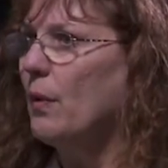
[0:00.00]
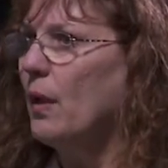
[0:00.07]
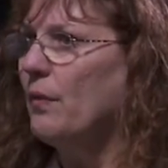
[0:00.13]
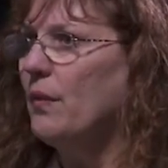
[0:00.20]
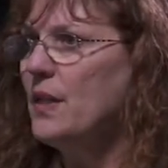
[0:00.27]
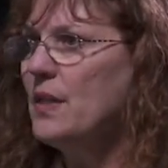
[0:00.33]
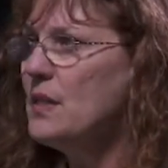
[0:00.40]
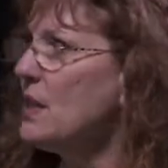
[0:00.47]

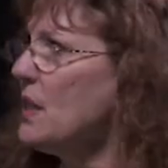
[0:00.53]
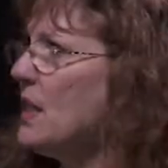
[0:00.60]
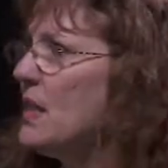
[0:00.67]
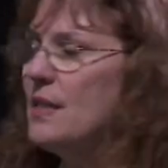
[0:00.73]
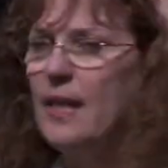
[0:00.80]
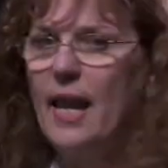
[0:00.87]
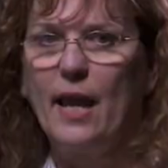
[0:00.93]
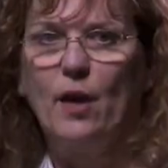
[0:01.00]
This
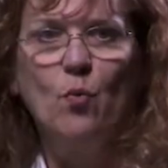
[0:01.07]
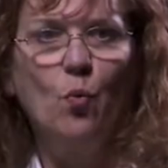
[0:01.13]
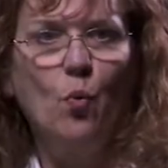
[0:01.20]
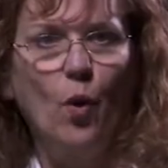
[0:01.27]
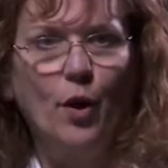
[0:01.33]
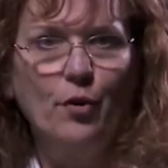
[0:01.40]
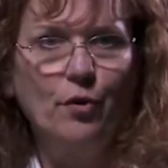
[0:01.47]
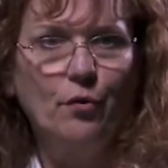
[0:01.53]
is a
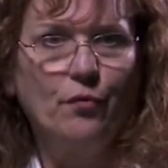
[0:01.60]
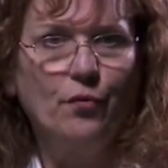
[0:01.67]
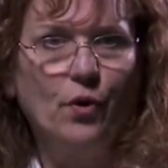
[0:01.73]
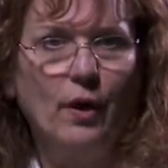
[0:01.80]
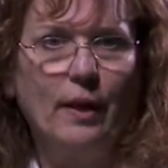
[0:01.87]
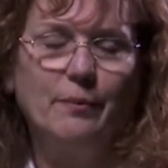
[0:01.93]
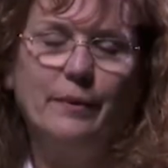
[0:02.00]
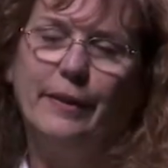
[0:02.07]

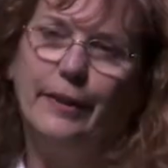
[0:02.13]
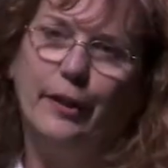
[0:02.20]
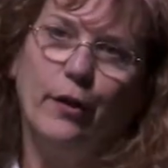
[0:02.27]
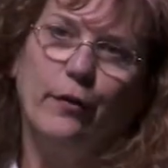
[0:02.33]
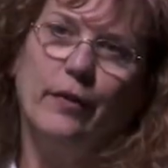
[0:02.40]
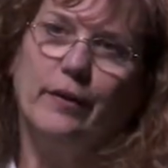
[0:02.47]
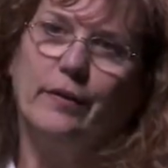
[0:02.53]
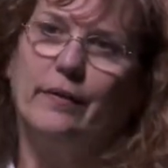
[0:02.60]
wonderful, you
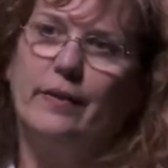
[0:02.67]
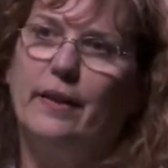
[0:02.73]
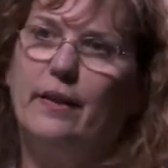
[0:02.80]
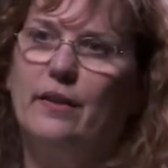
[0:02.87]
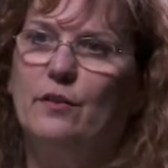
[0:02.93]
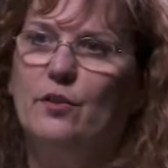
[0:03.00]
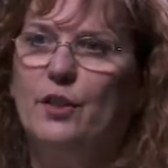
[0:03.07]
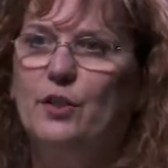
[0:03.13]
know,
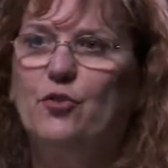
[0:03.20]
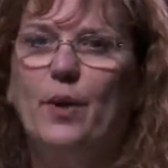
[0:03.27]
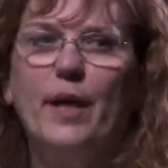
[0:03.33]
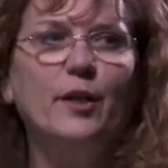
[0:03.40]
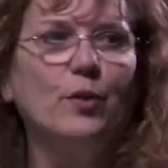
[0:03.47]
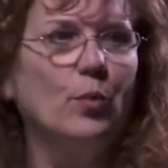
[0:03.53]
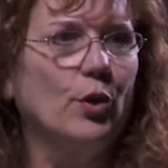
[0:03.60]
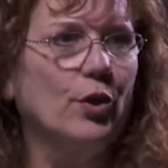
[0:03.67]
the
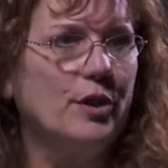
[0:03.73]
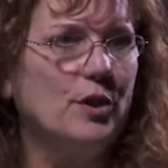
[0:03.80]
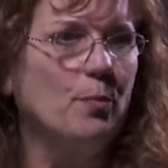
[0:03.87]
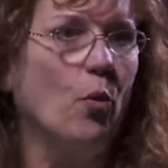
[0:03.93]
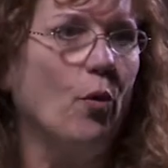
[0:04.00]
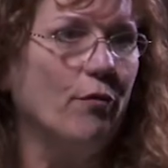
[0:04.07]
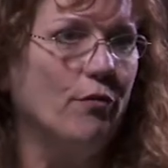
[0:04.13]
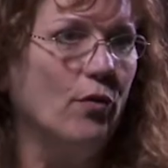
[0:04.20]
dreaded word is
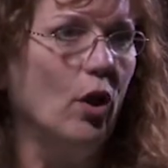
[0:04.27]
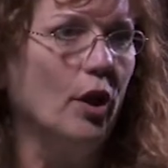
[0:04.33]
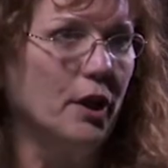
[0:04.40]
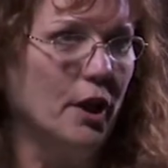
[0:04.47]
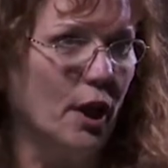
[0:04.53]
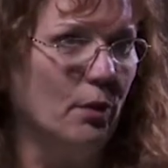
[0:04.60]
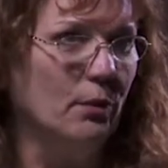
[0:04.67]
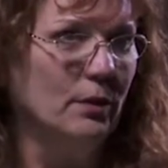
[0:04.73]

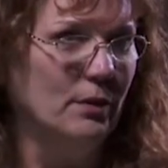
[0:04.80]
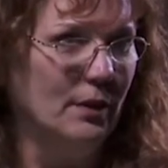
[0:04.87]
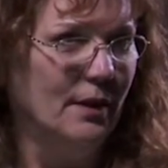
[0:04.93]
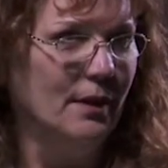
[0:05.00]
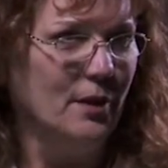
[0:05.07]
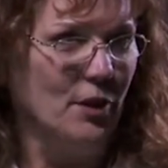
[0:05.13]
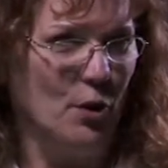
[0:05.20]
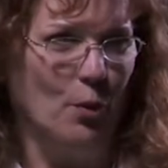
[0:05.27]
portfolio.
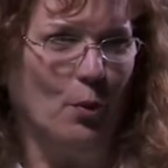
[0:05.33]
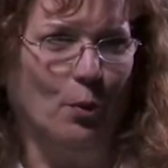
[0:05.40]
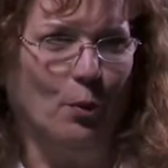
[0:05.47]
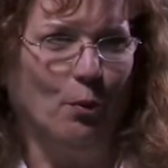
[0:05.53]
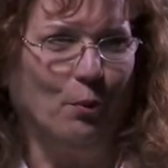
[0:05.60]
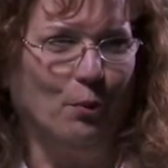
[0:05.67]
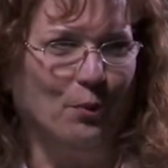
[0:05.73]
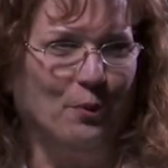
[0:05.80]
You
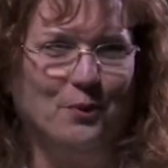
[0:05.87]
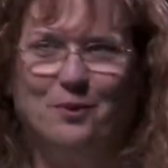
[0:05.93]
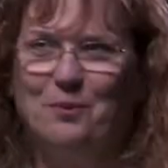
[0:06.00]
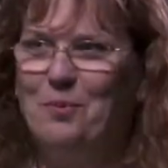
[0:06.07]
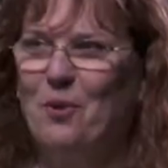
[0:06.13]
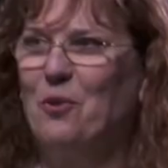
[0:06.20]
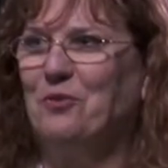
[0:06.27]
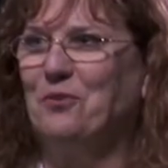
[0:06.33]
know,
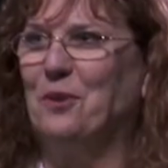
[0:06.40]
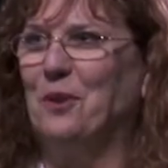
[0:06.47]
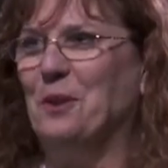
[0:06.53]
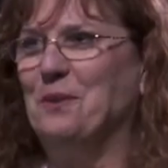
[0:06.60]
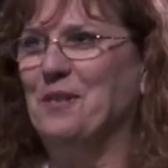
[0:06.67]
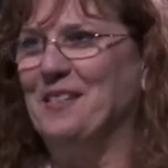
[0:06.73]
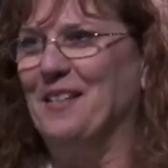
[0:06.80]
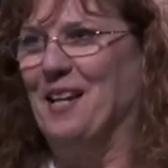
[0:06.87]

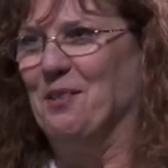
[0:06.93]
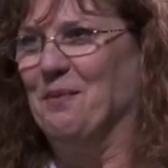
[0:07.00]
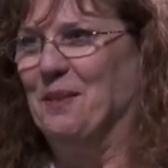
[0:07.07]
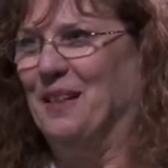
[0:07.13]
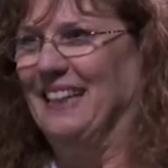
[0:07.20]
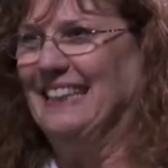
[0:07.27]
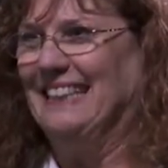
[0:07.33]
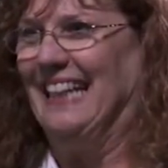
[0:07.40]
portfolio
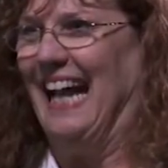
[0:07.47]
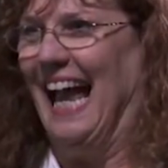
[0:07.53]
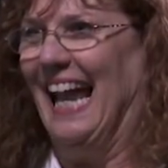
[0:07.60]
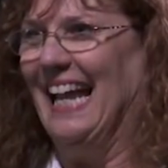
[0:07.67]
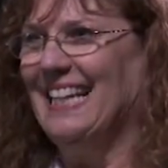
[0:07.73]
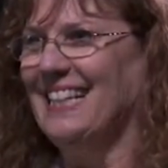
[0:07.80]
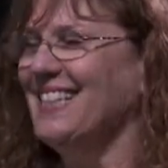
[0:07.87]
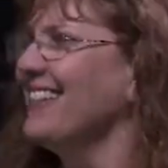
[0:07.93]
assessment,
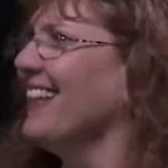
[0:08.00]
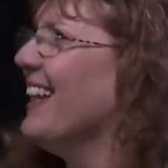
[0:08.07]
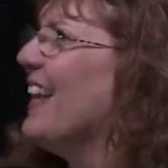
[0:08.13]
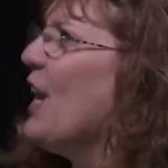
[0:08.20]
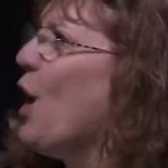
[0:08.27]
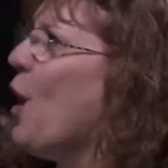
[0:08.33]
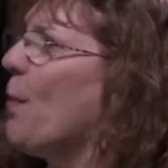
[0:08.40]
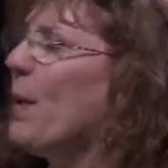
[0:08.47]
yikes.
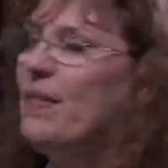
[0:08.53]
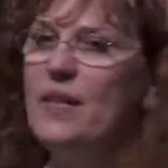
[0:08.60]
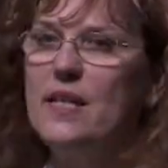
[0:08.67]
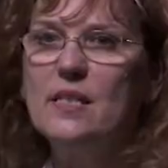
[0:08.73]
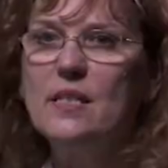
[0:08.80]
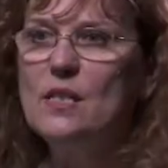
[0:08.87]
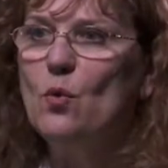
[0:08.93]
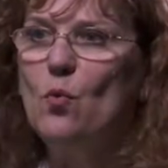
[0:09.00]
But
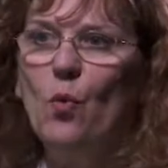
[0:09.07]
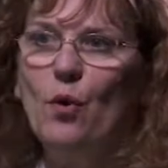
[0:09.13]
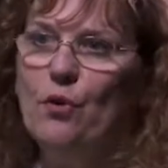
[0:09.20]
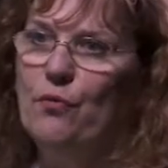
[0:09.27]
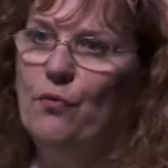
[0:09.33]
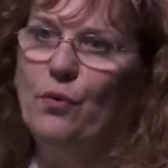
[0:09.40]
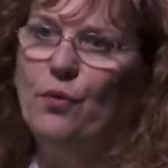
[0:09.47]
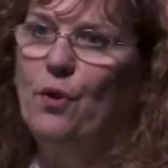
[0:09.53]
this a
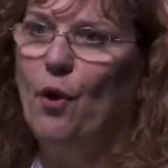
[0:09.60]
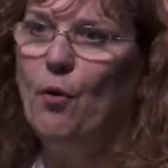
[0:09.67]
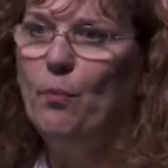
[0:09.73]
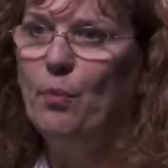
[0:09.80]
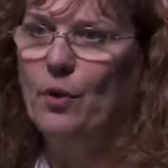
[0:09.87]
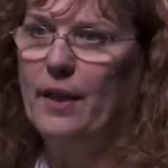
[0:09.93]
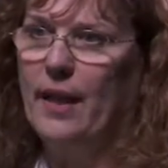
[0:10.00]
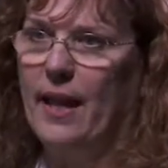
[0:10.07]
wonderful
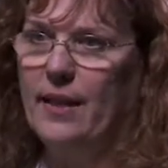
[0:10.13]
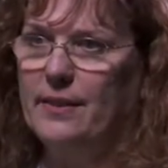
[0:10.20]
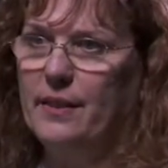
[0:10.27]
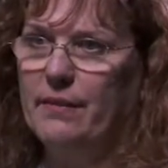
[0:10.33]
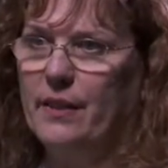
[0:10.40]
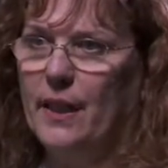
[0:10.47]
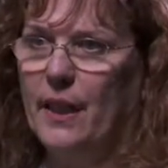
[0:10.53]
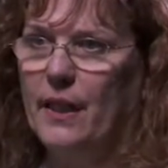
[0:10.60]
notebook
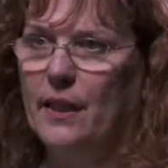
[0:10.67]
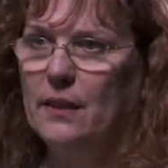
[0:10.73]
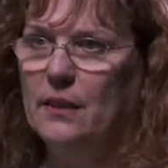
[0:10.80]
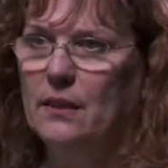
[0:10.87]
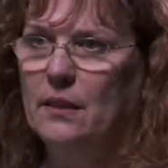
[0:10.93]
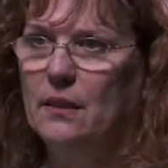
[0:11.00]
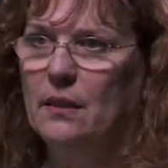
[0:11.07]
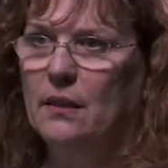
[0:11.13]
activity.
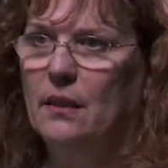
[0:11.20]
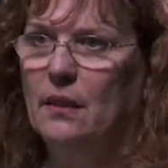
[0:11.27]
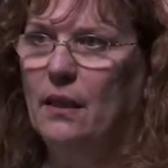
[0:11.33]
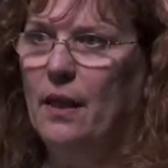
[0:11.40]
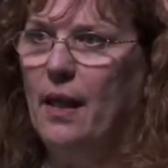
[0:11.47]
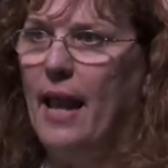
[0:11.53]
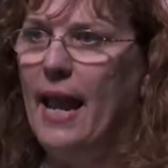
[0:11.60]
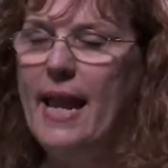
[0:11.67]

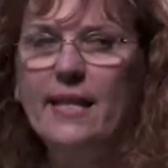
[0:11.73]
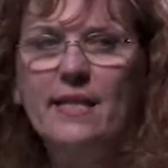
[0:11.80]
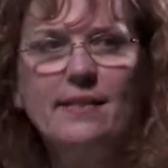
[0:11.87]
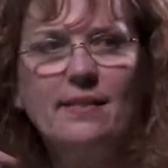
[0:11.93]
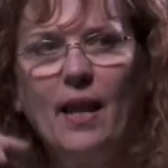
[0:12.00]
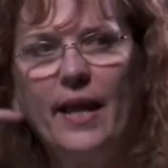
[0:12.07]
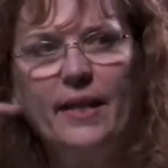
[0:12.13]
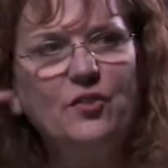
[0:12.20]
And
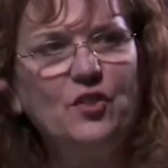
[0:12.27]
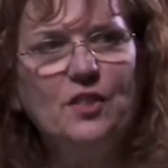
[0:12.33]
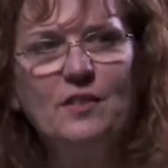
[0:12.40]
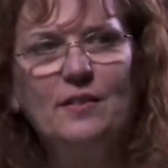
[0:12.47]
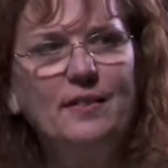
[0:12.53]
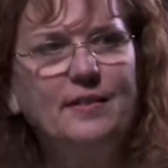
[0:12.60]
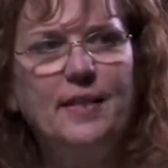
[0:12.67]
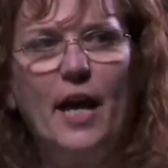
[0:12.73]
it's like just
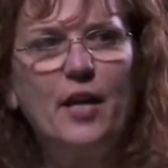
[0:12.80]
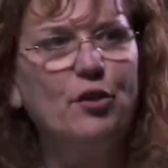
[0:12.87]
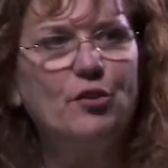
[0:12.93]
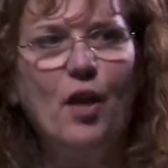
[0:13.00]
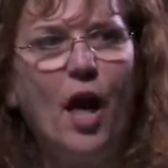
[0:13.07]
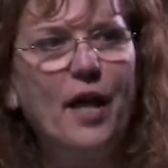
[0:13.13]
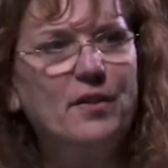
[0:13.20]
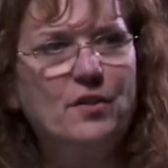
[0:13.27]
done or
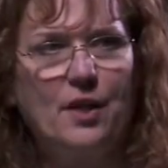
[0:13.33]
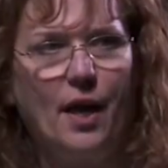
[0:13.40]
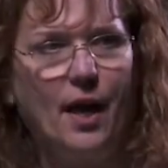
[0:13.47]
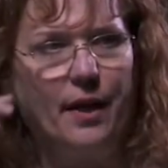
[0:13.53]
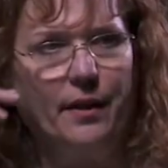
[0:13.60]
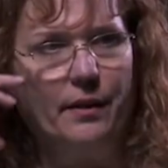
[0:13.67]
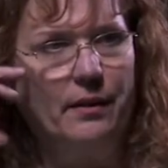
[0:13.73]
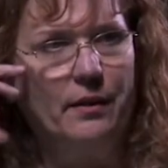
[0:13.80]
not
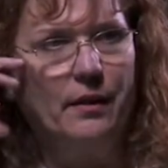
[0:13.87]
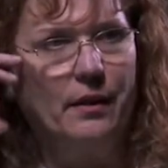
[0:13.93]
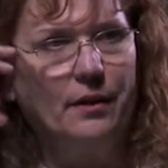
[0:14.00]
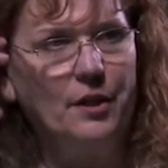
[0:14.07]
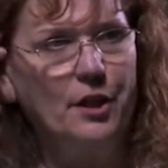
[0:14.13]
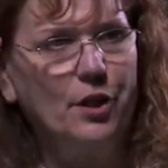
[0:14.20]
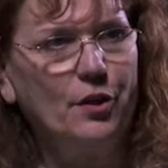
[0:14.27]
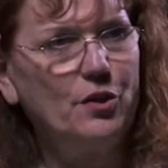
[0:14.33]
done.
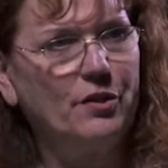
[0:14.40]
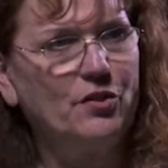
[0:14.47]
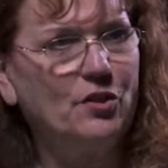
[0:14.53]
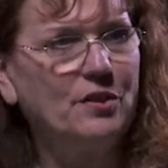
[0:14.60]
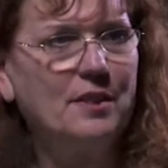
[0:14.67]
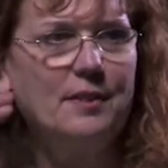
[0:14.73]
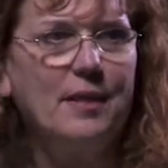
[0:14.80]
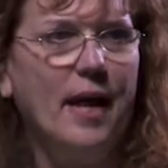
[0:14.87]
You know, you
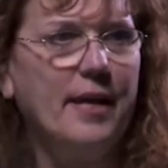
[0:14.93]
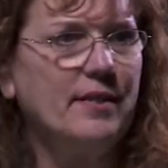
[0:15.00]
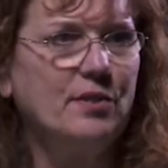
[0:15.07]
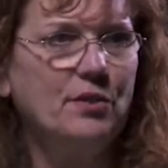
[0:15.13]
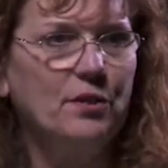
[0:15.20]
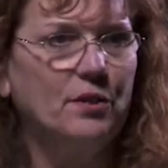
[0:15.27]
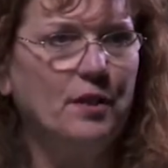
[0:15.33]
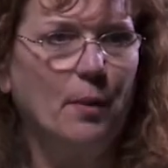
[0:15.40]
just assign a
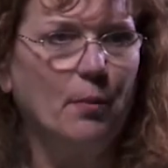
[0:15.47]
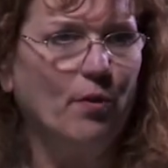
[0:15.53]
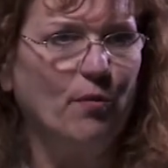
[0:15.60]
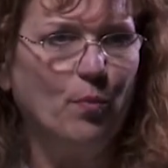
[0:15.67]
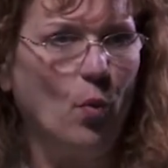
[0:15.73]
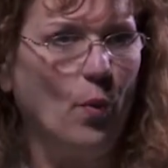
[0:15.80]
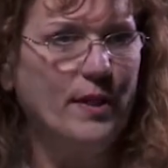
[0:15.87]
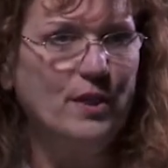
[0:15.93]
certain number
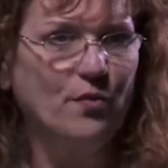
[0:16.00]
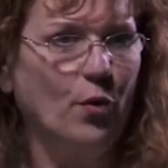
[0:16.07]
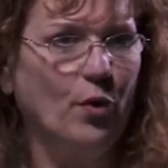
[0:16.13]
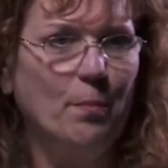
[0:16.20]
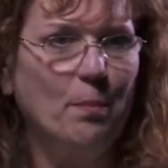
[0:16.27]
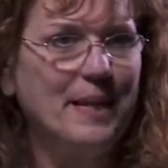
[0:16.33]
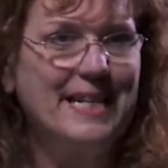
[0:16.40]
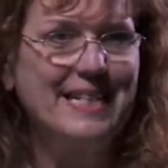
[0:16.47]
of points for
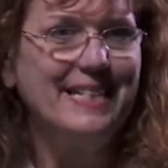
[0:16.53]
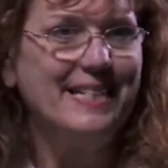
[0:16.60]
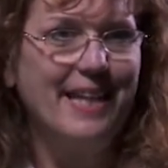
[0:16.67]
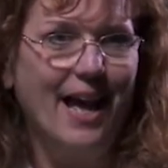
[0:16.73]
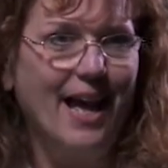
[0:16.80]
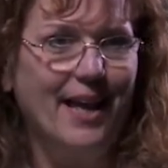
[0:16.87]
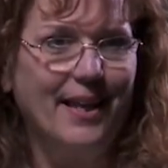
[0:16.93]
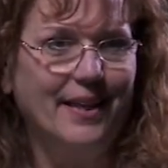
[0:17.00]
it being
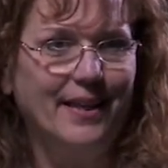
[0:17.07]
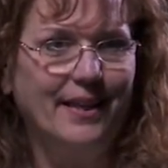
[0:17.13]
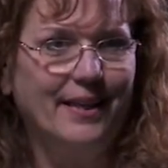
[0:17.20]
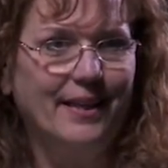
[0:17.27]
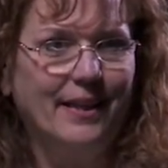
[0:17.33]
done.